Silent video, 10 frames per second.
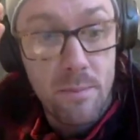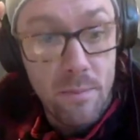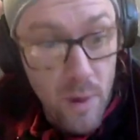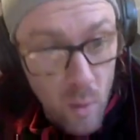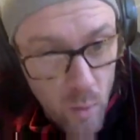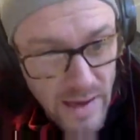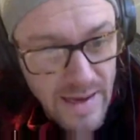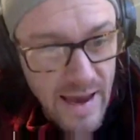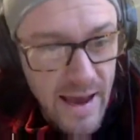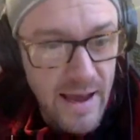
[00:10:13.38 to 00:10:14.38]
But we
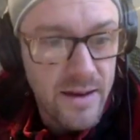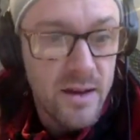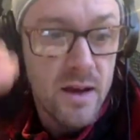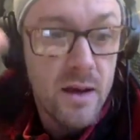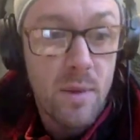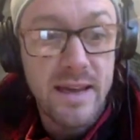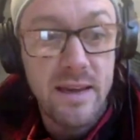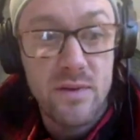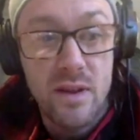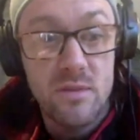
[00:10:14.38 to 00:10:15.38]
can, by
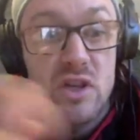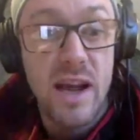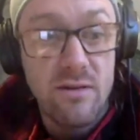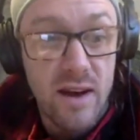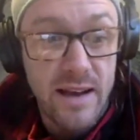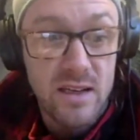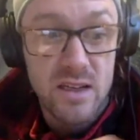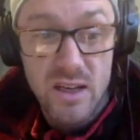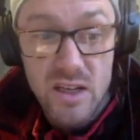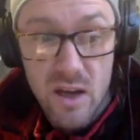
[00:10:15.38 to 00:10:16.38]
giving them general
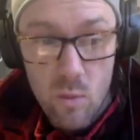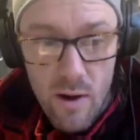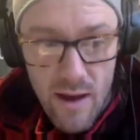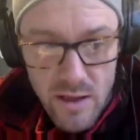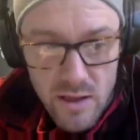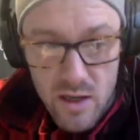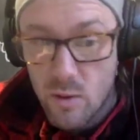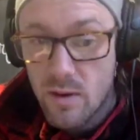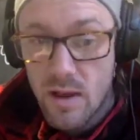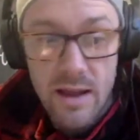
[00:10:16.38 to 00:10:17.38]
exercise somewhere else,
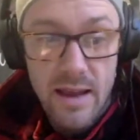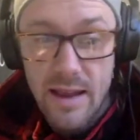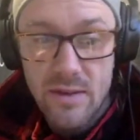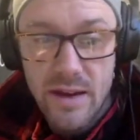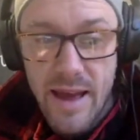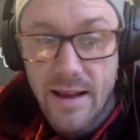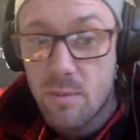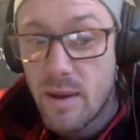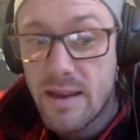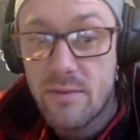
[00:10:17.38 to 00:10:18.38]
so in the
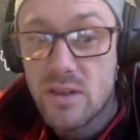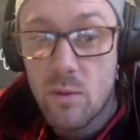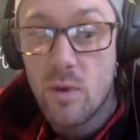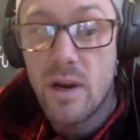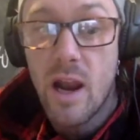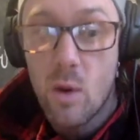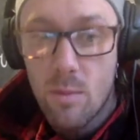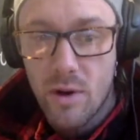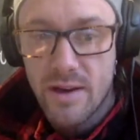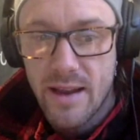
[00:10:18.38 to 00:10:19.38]
neck, by giving someone
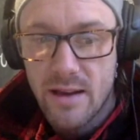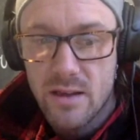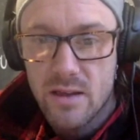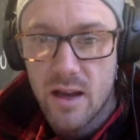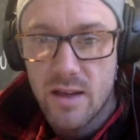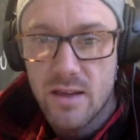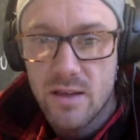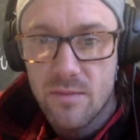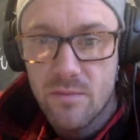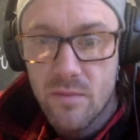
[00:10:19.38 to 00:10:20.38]
lower body
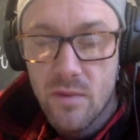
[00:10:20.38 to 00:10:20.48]
exercise,